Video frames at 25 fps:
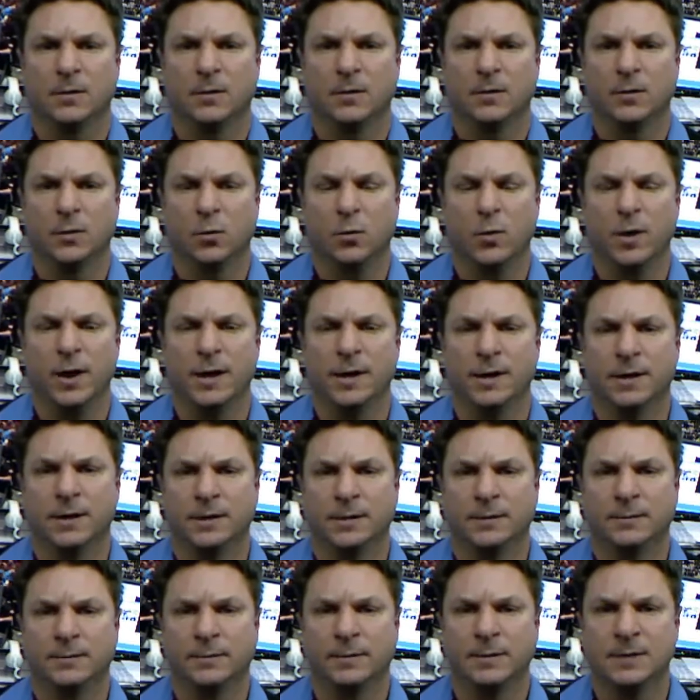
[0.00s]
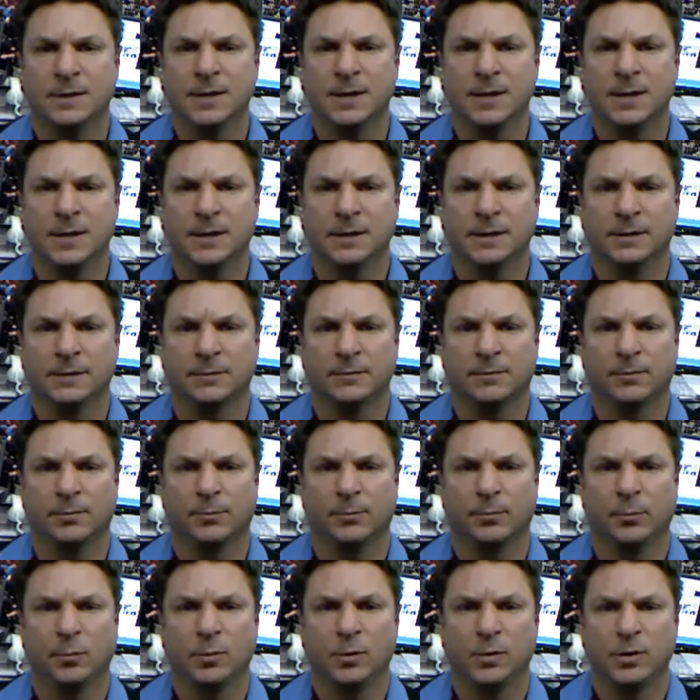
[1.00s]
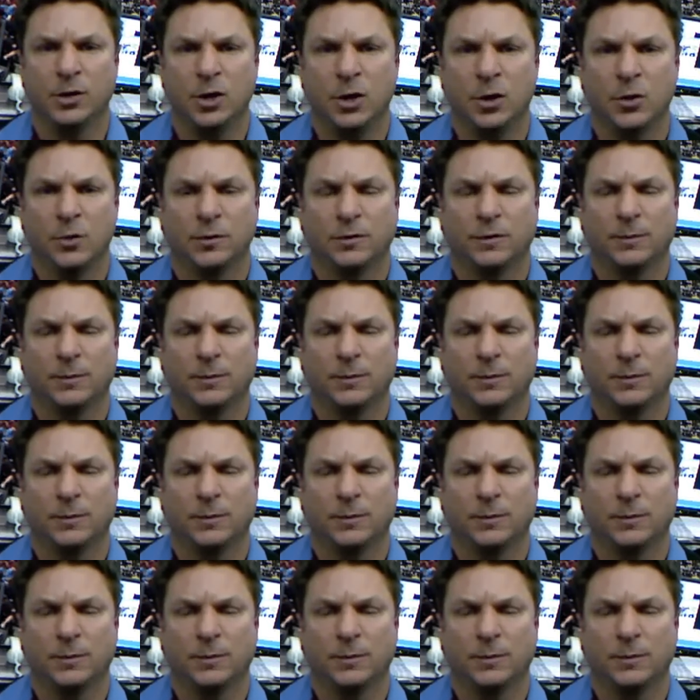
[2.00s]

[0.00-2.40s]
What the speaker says: the way that the year